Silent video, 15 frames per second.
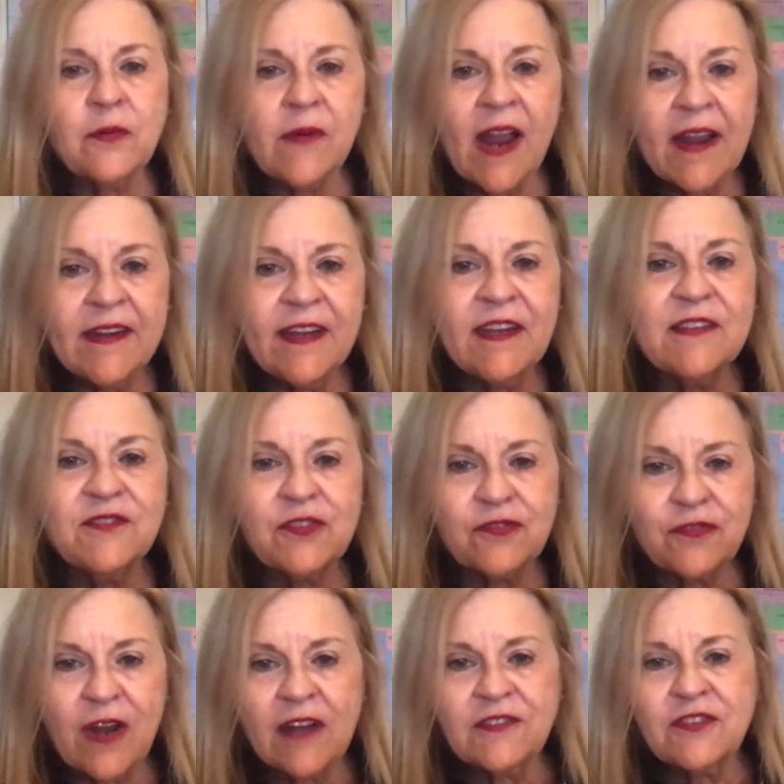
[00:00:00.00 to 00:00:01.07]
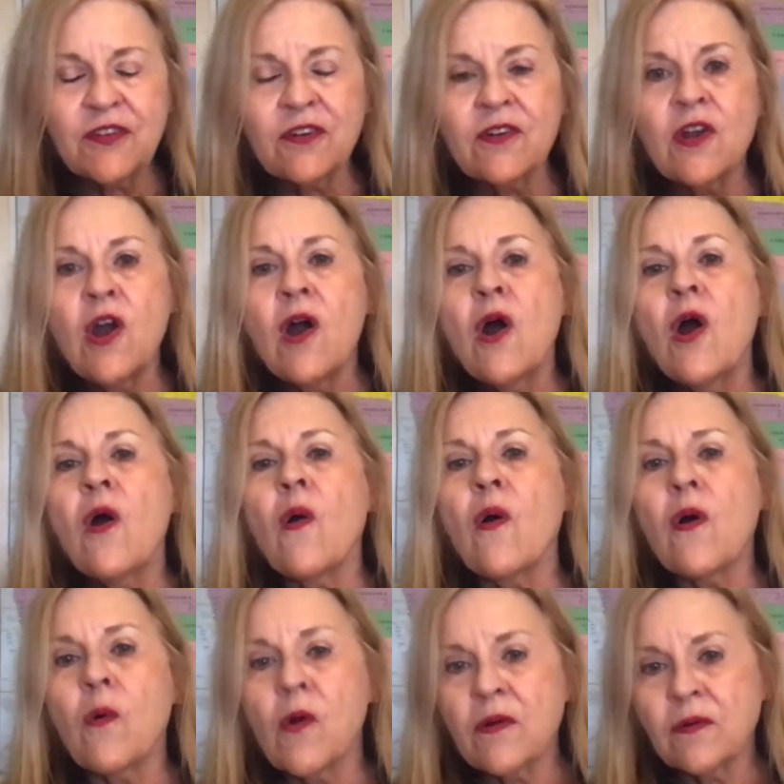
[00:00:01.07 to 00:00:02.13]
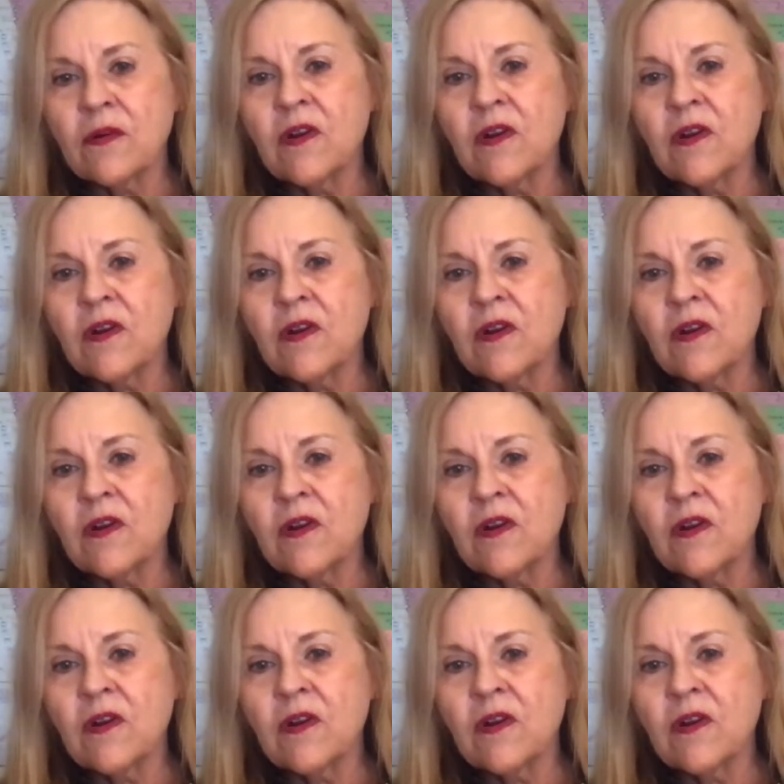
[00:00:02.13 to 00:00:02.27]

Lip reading: riding instructor or